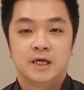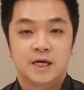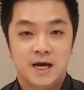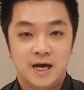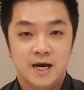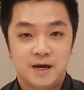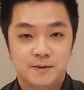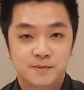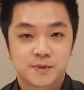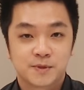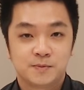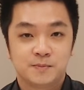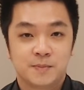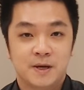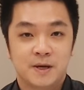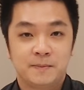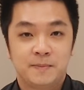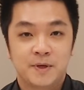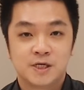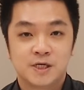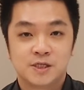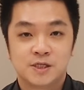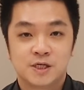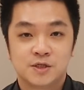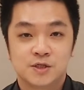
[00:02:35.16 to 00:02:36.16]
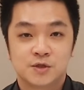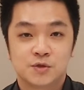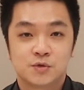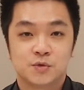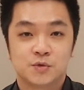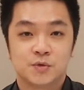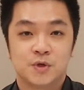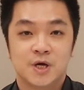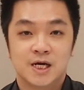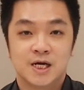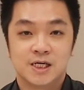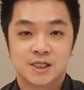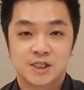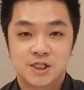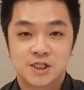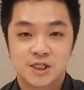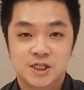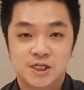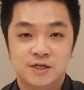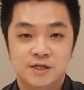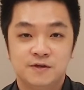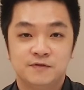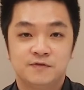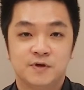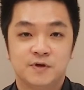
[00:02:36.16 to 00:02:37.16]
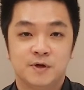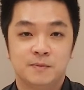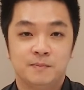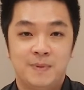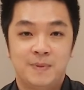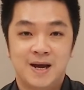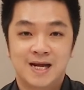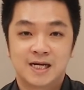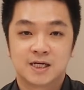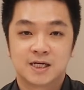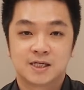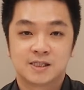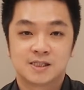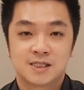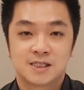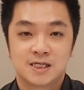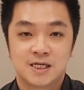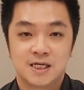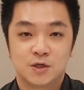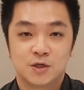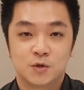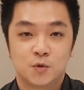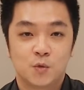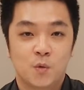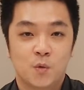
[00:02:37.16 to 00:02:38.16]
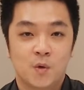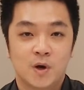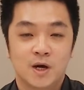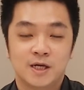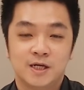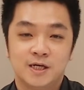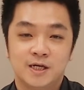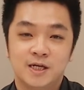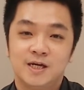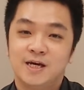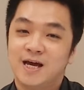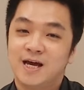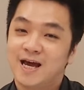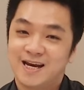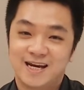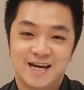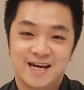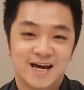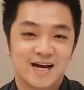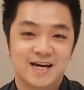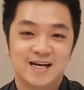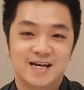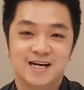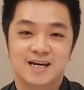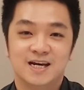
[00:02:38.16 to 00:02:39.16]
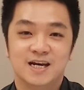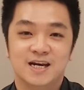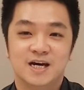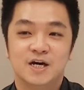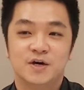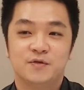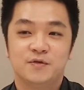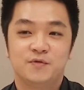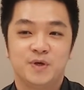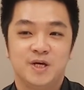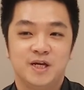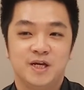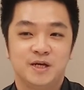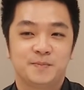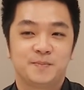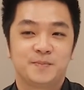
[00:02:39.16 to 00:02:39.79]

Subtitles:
It helps my patients to achieve a better skin quality and they are in love with